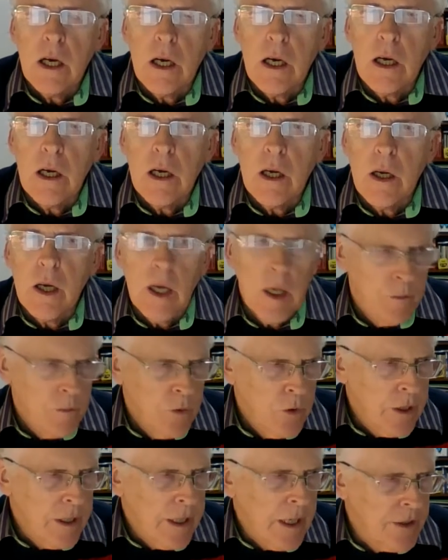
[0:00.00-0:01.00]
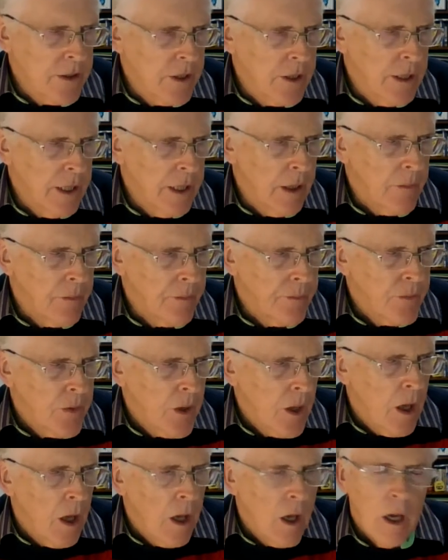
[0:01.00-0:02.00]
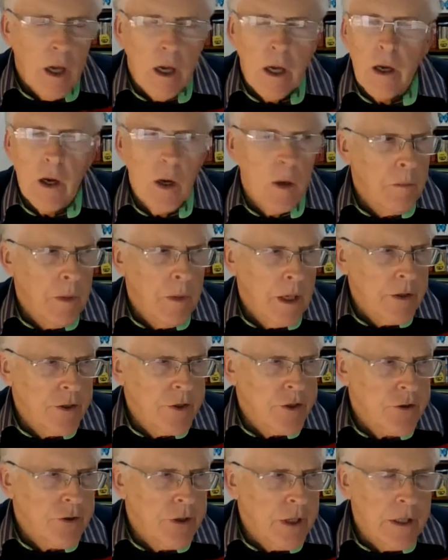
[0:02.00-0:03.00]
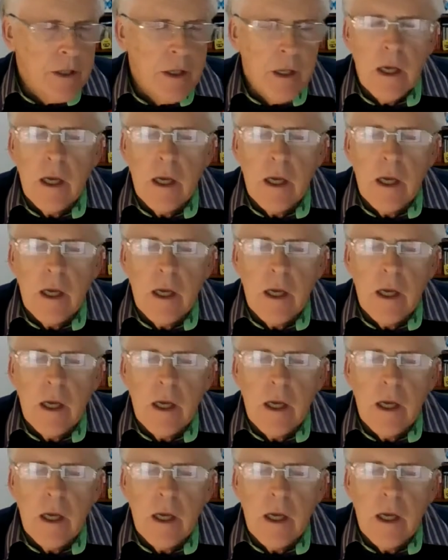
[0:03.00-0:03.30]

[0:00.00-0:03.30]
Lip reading: I'm looking at it now on my other screen.